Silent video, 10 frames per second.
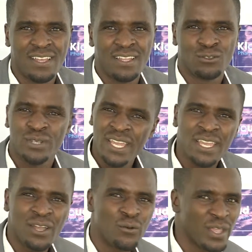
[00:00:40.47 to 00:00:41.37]
Today,
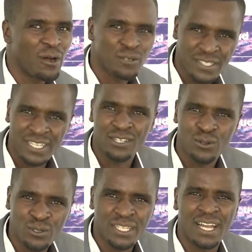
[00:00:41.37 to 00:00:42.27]
we are hosting
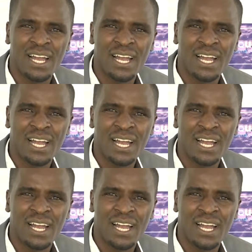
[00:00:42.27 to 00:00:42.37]
Dr.